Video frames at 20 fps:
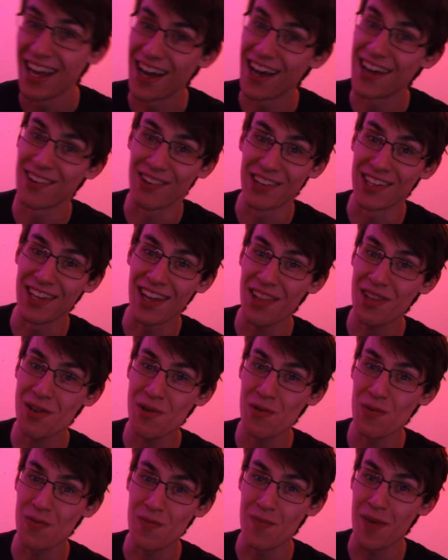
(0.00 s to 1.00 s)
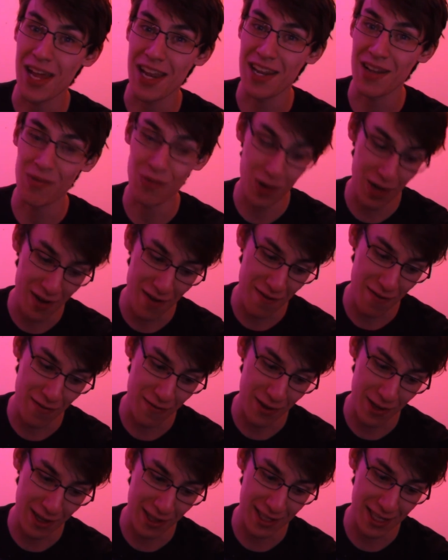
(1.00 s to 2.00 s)
another one of
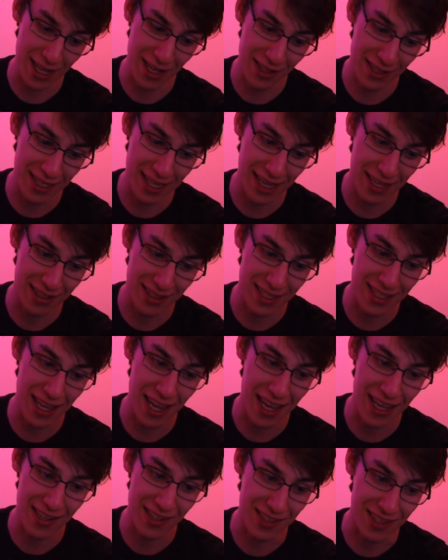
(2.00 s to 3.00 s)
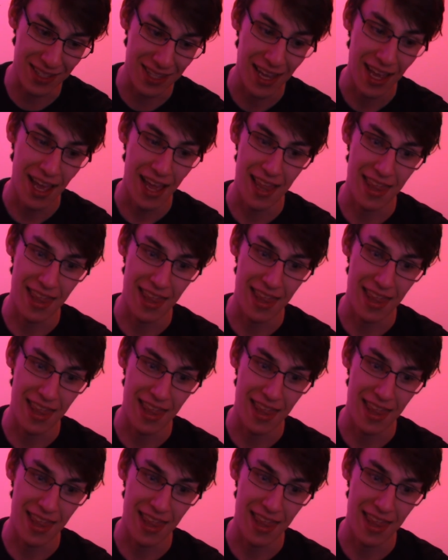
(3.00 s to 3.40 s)
the Telltale's titles